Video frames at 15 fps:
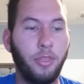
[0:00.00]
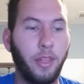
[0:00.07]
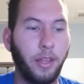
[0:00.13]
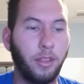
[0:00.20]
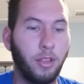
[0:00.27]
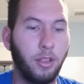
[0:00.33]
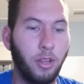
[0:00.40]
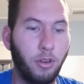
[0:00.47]

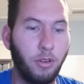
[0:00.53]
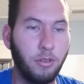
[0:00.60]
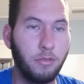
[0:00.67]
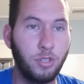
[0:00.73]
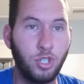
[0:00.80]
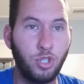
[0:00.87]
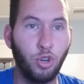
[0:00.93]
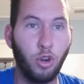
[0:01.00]
like the
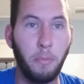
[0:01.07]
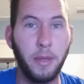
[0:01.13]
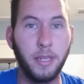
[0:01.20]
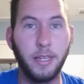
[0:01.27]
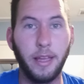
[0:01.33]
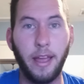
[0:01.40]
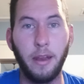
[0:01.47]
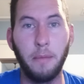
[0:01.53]
little drill
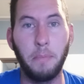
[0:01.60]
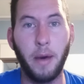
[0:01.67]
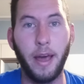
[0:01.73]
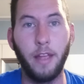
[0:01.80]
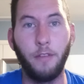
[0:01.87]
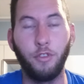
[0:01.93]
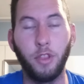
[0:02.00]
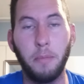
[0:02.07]
bits I had to
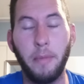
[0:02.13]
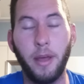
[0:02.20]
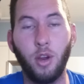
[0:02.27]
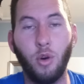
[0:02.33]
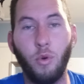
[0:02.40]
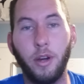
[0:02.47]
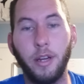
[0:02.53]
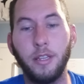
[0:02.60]
buy for the
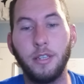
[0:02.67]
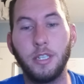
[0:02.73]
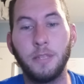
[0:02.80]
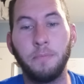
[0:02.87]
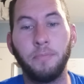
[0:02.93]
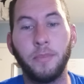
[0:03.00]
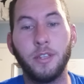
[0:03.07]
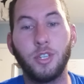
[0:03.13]
metal ones.